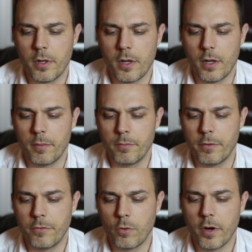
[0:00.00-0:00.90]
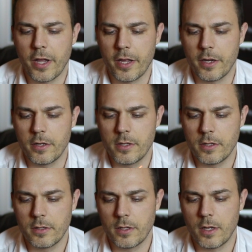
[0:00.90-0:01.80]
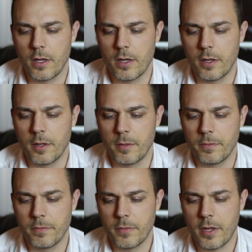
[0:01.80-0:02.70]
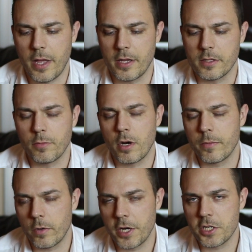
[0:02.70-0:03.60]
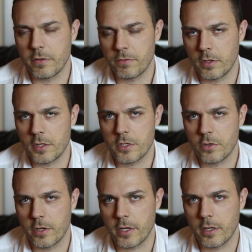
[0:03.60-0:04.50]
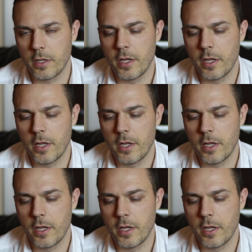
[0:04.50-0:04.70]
beforehand as preparation for this trick